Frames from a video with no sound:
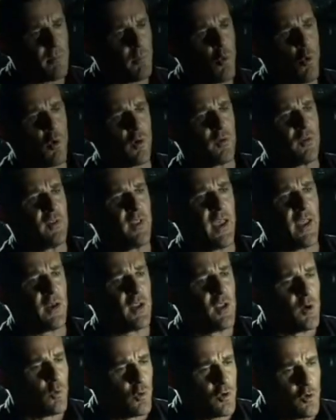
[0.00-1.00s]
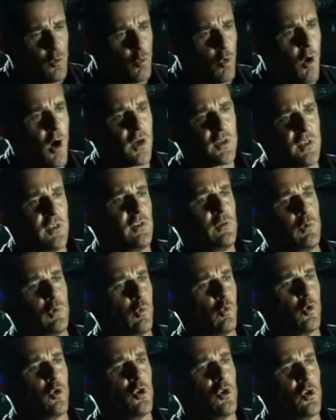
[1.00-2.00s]
important that when you walked into a
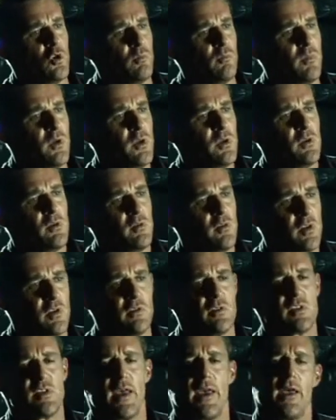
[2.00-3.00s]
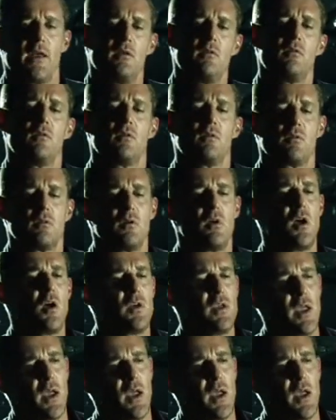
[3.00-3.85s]
room, you said, oh